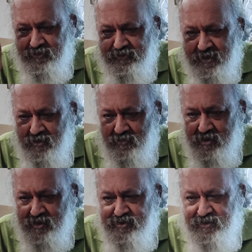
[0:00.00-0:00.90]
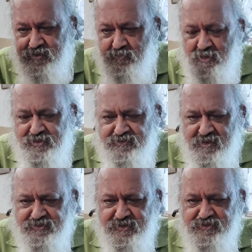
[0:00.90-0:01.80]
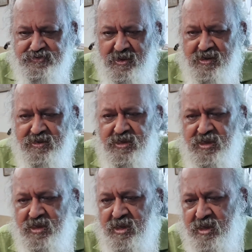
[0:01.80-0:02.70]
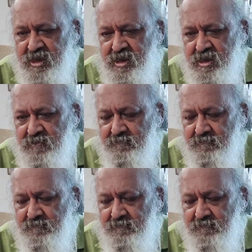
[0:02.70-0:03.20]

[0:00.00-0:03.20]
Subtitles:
technology was essentially a